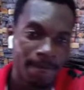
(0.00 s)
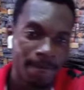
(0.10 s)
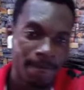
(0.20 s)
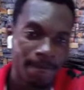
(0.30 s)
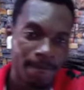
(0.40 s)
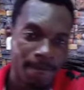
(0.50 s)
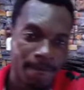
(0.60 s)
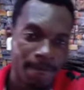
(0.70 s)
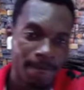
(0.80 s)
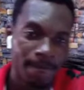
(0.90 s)
You
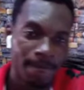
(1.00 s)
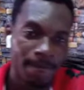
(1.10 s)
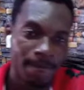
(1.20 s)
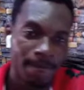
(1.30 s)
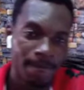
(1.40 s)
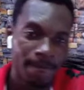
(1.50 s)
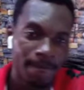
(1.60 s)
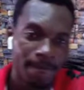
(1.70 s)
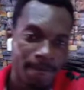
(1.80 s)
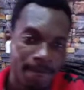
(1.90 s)
just try what
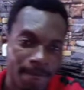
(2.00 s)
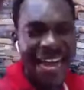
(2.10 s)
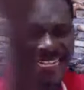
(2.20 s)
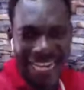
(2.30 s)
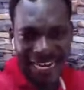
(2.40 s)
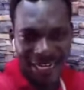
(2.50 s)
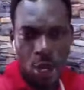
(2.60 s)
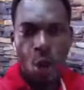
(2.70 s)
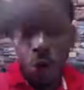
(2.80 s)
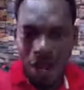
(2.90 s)
Owusu Bempa did,
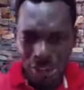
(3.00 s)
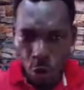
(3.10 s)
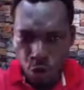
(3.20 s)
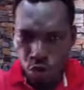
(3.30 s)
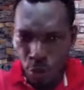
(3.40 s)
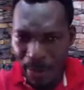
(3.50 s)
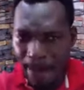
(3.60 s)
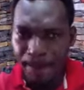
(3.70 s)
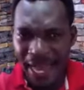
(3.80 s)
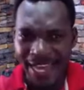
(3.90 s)
what Owusu
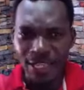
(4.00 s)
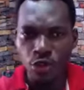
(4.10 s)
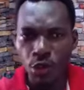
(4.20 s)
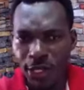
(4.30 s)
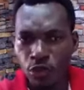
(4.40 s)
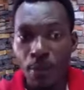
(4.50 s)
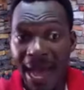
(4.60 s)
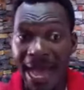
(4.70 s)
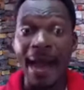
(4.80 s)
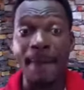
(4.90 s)
Bempa is doing to
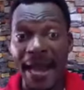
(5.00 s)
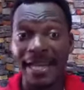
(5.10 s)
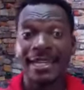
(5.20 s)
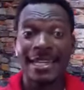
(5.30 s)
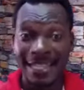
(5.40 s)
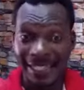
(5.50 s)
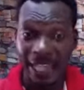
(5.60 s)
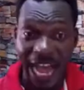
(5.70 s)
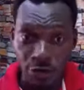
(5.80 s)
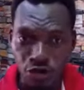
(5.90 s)
Mahama in this
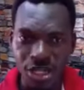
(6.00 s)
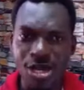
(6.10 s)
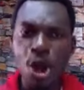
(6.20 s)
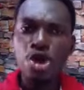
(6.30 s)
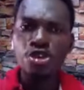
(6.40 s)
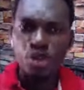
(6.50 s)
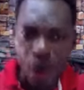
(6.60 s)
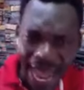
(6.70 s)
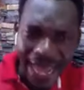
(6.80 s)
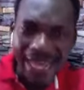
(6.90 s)
country.
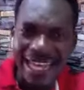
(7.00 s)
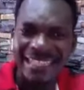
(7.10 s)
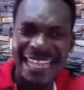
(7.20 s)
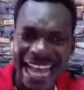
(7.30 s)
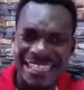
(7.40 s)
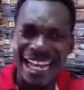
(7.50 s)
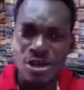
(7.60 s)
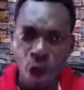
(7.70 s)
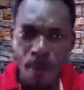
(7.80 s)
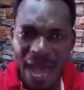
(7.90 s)
Try it as a
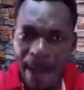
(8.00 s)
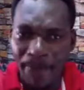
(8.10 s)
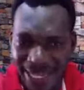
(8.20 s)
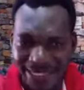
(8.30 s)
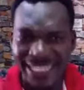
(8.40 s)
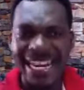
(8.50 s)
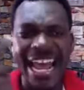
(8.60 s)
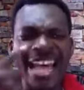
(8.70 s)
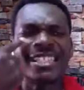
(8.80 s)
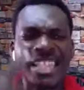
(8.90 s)
normal person
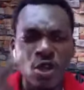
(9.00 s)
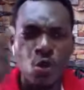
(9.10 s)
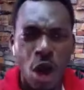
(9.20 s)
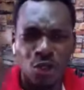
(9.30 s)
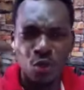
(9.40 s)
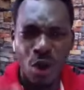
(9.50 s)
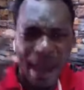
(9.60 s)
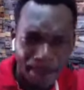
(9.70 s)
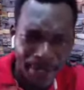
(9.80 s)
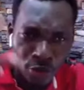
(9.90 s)
and see what will
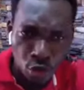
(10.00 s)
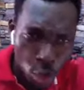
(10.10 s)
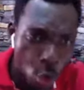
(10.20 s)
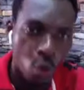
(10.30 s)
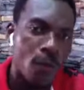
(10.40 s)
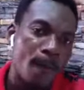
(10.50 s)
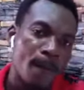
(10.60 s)
happen to you.